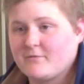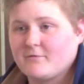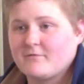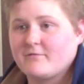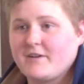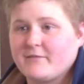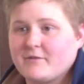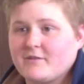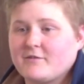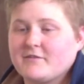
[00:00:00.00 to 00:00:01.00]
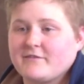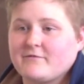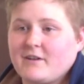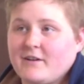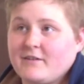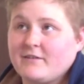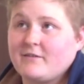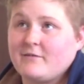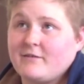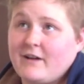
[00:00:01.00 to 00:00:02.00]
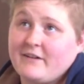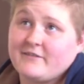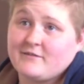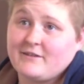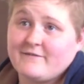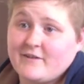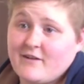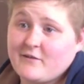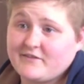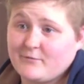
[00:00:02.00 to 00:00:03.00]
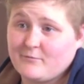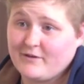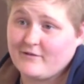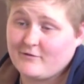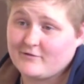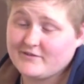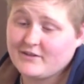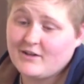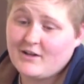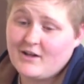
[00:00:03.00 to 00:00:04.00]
to reach my goals and to actually figure out some of my goals.